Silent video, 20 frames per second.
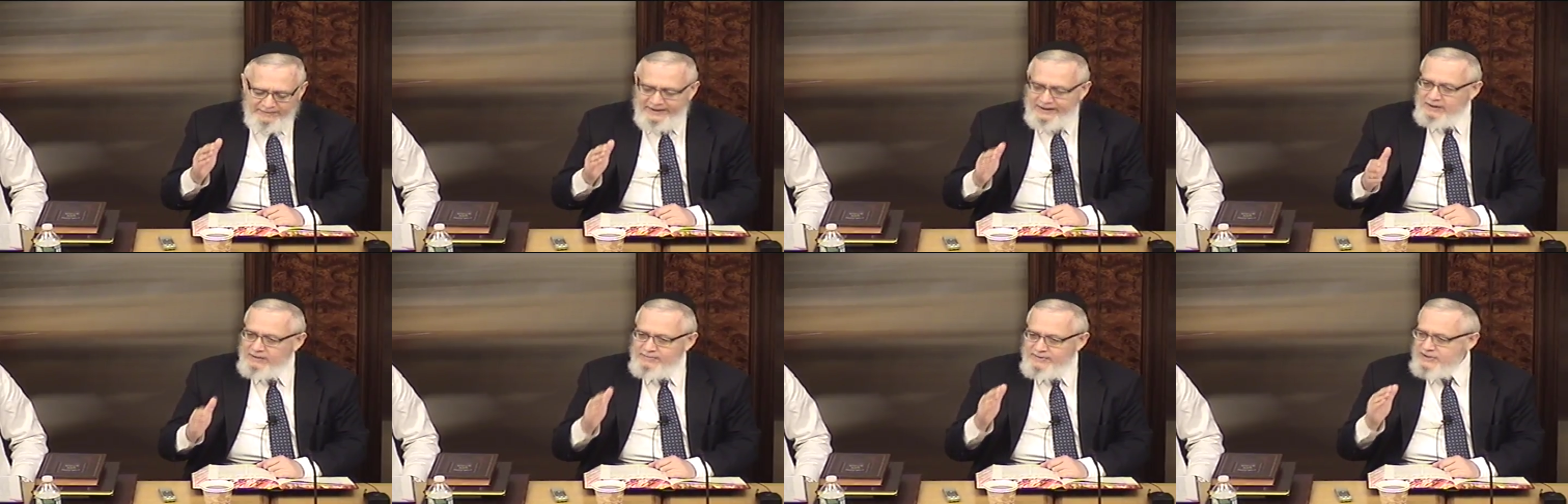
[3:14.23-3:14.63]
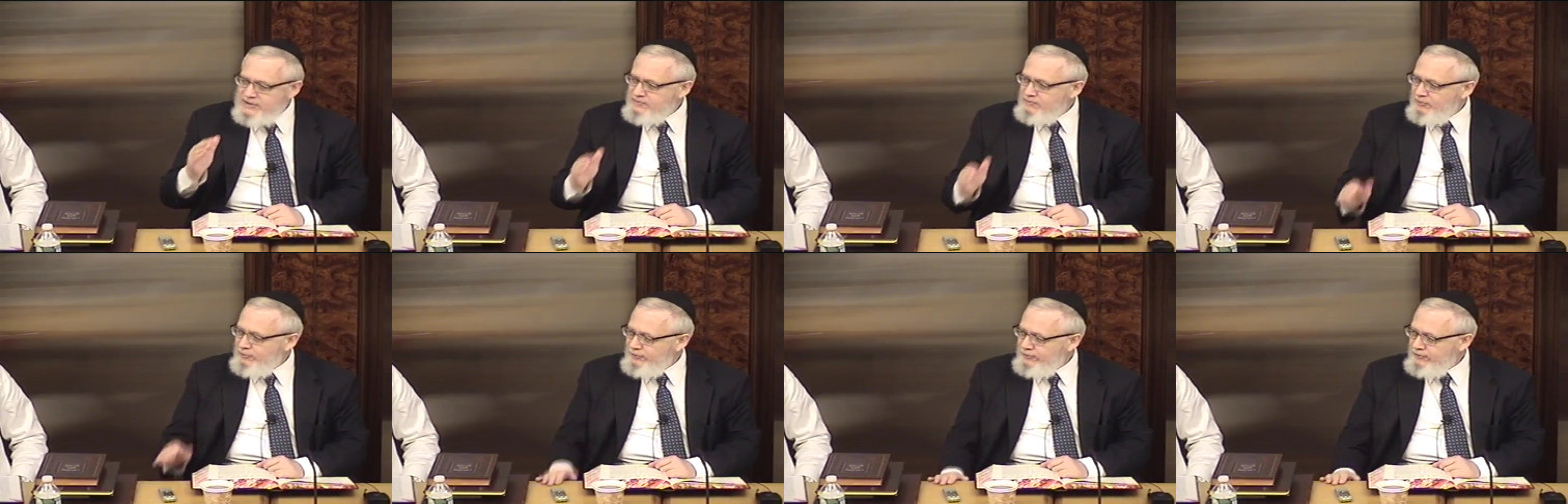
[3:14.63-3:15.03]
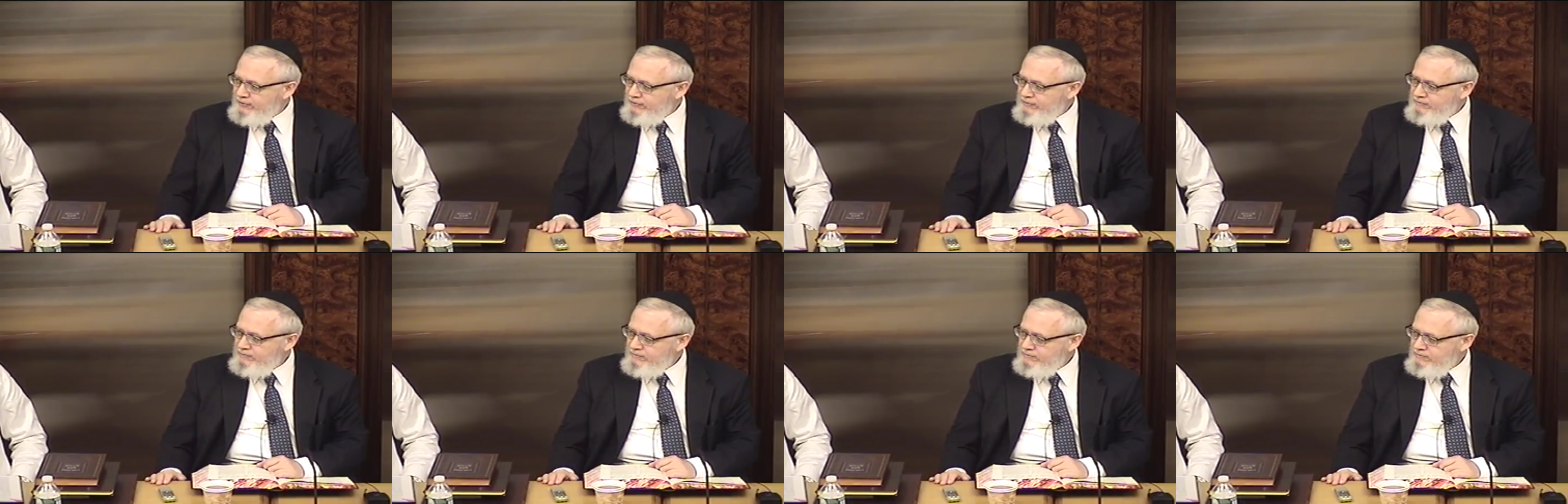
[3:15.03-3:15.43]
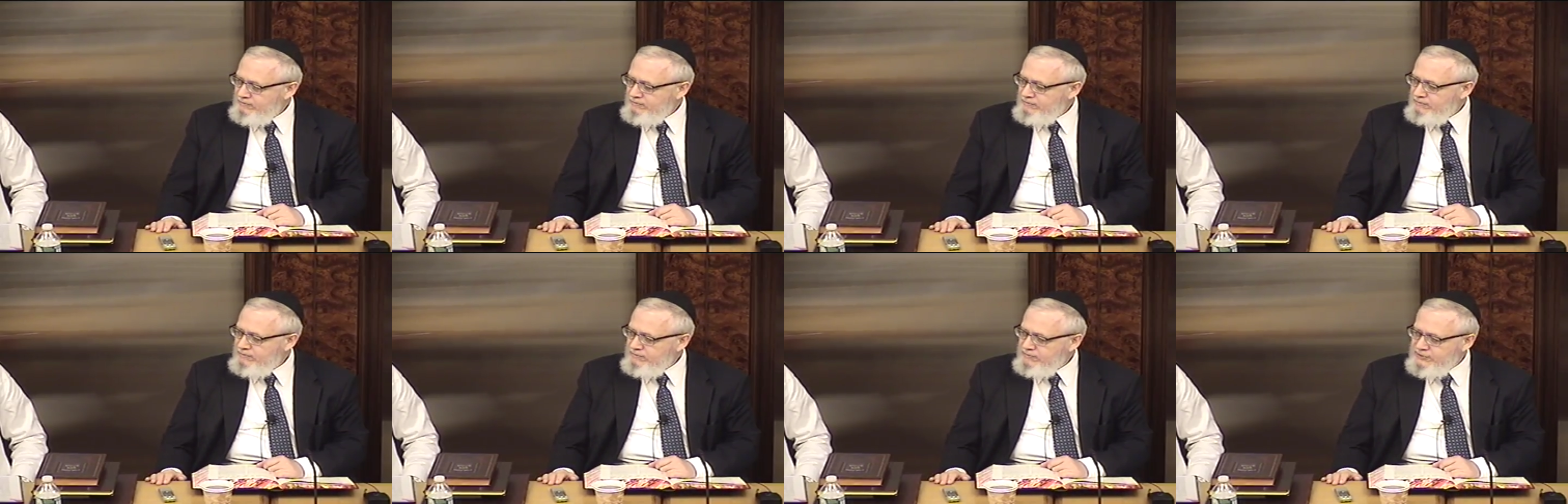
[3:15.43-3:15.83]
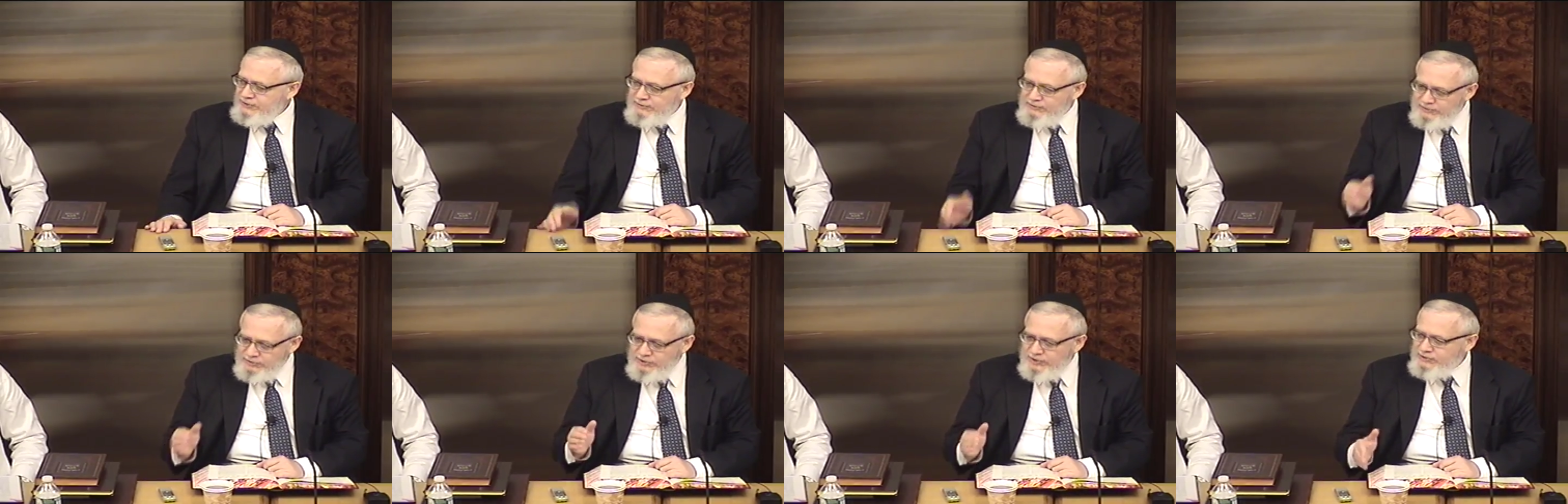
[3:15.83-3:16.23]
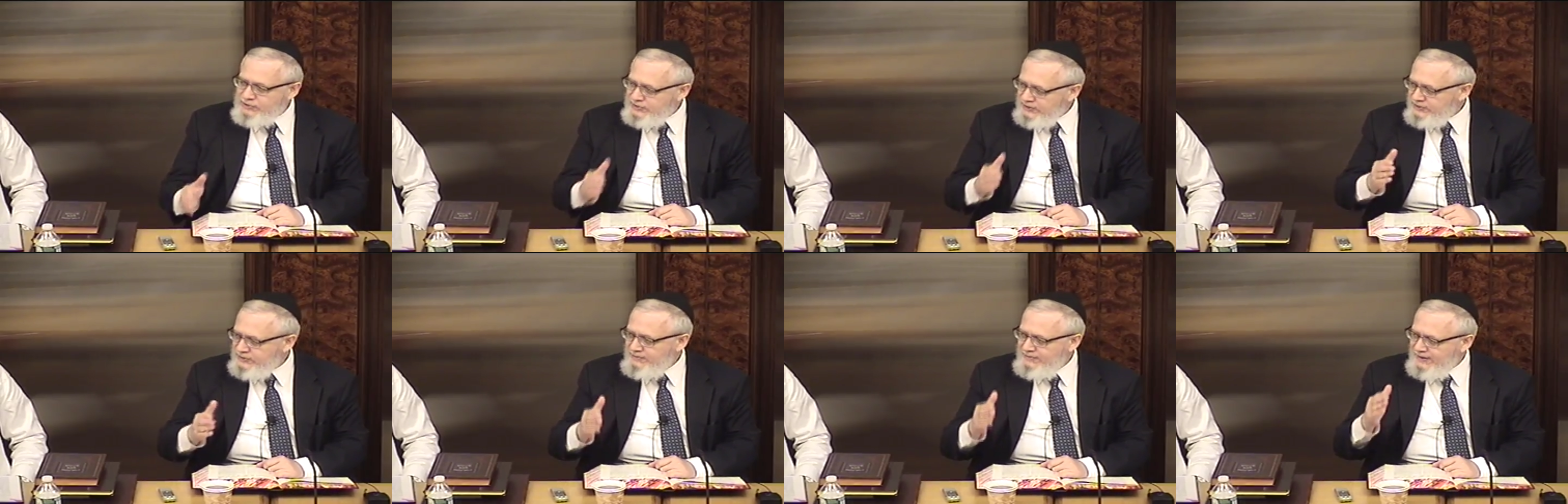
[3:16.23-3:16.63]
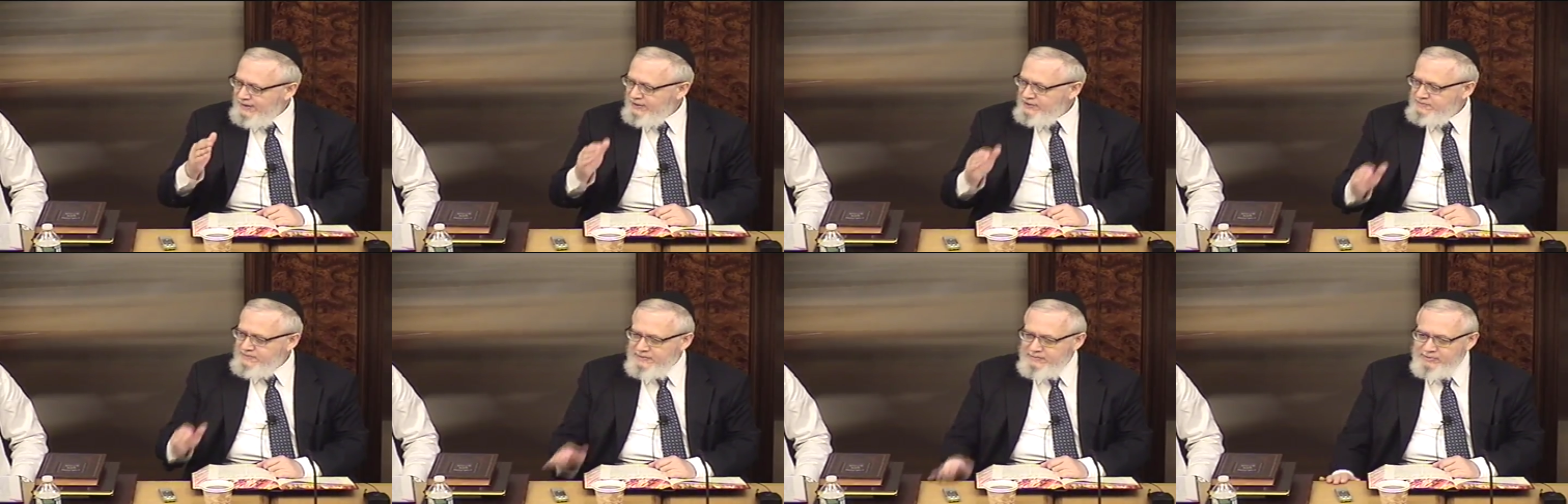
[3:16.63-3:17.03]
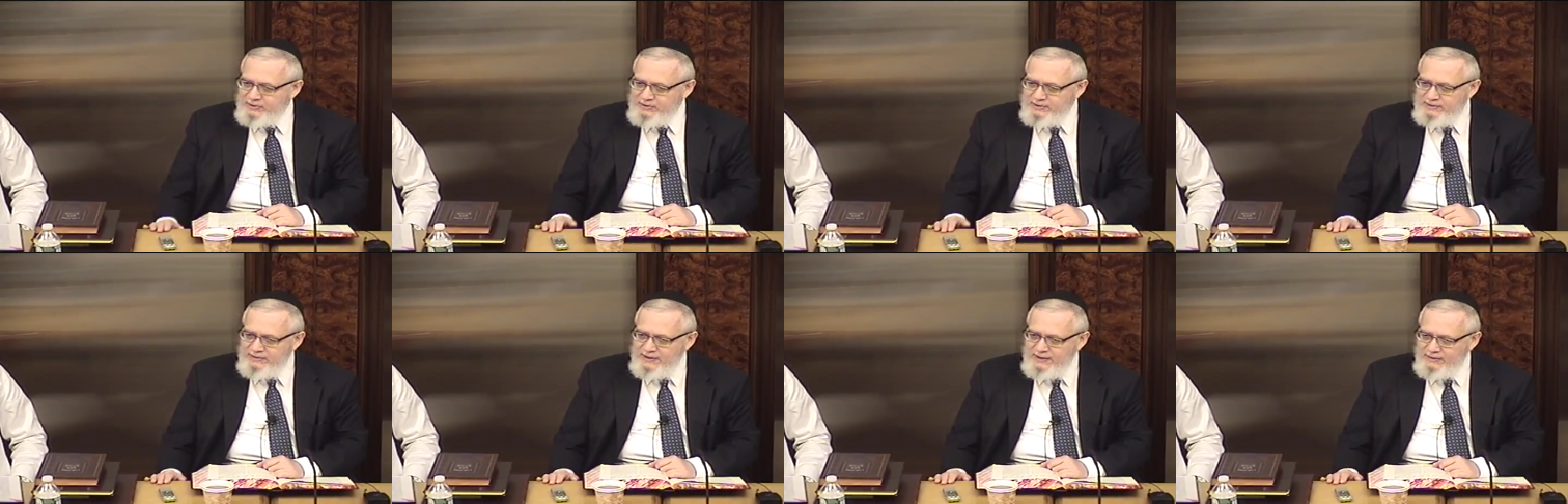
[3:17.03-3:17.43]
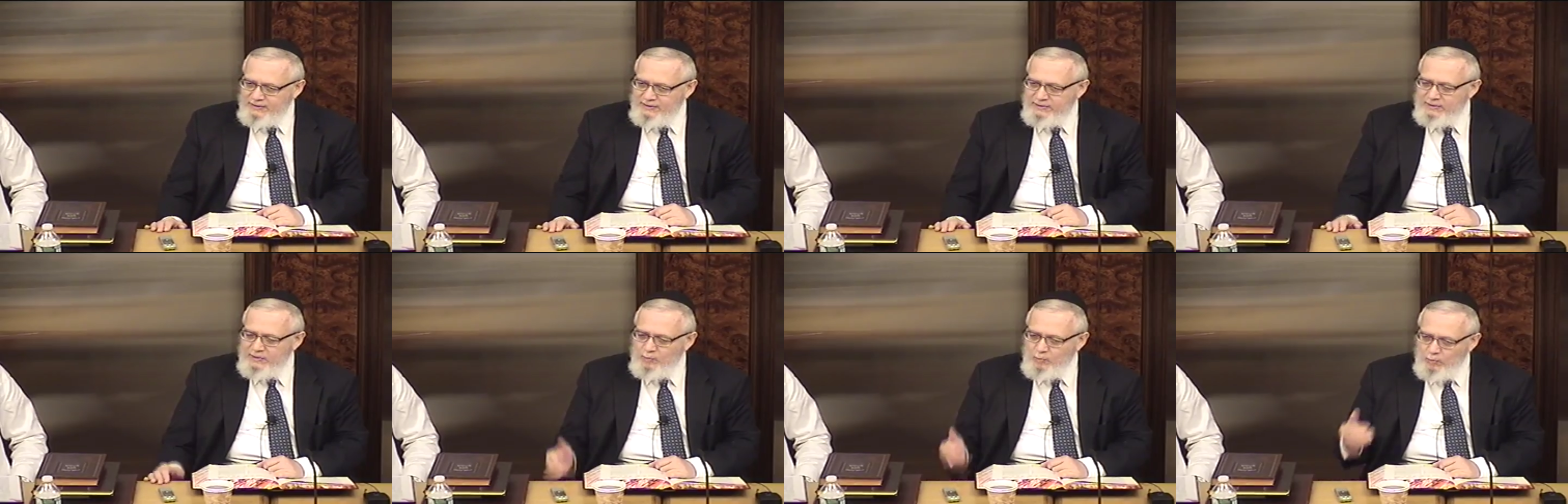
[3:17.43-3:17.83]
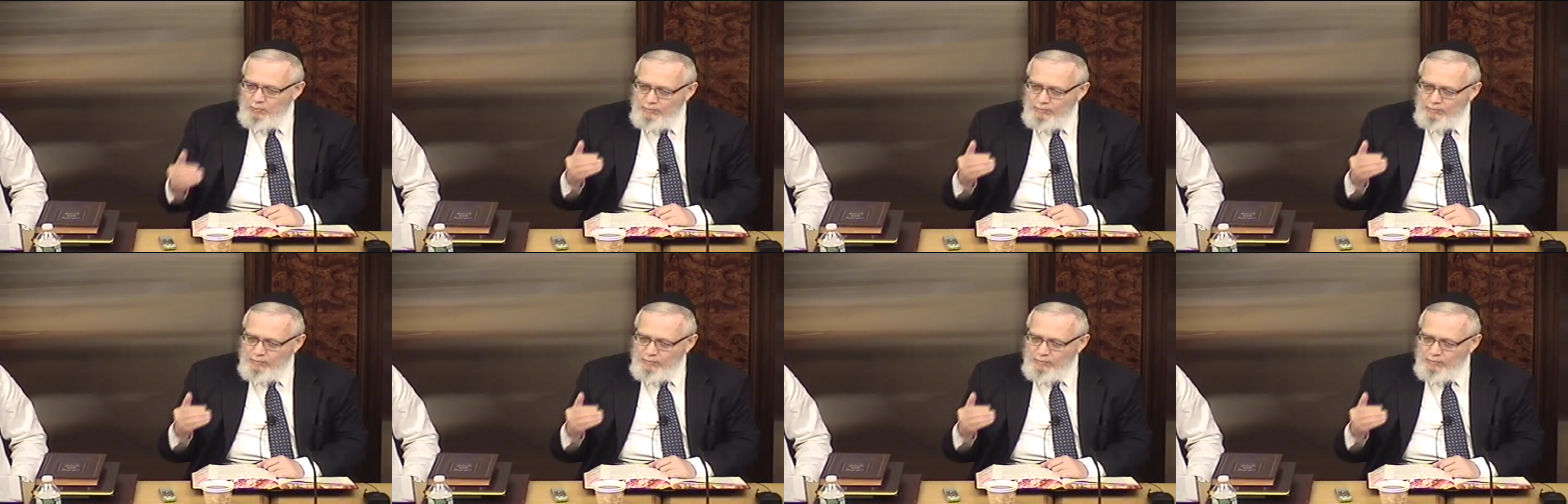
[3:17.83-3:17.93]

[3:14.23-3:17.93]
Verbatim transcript: Man commits murder. So the judge says the man has to be put to death.